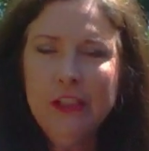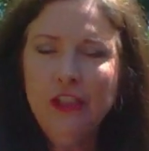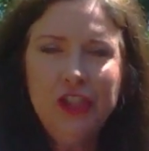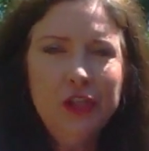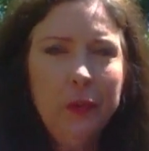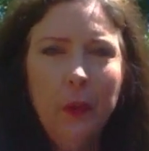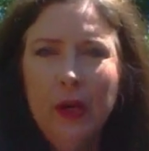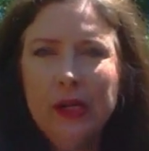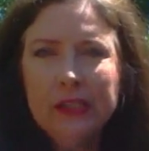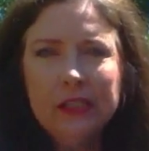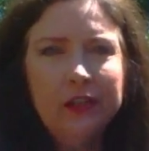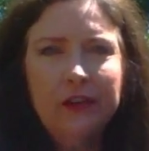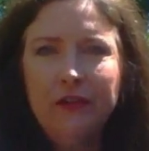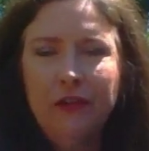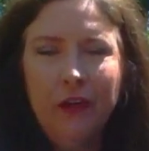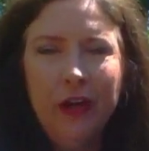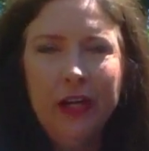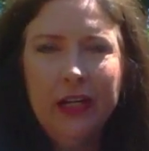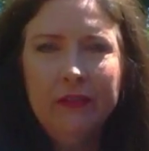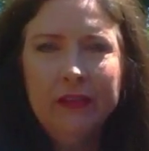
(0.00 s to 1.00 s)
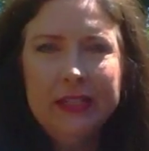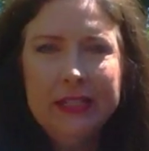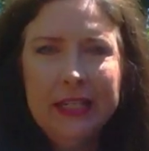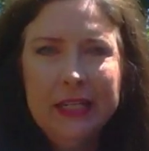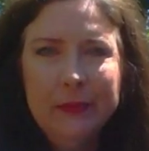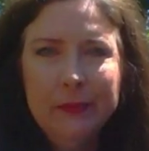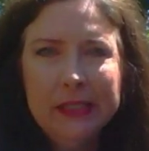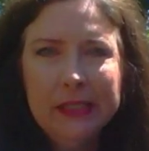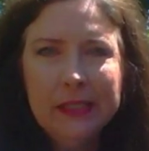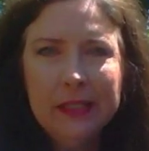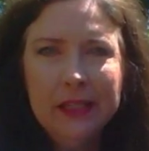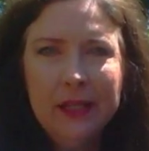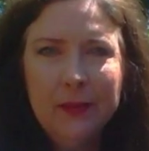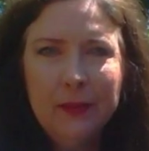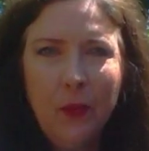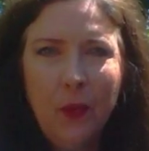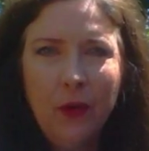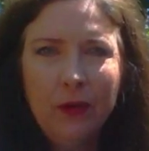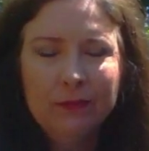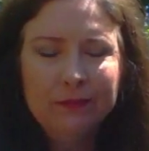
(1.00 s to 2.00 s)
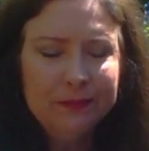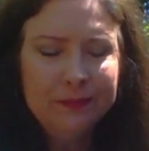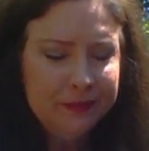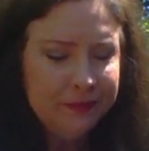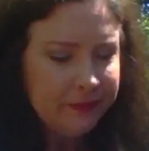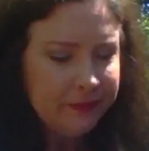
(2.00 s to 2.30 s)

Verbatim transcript: and she wasn't afraid of the demons anymore.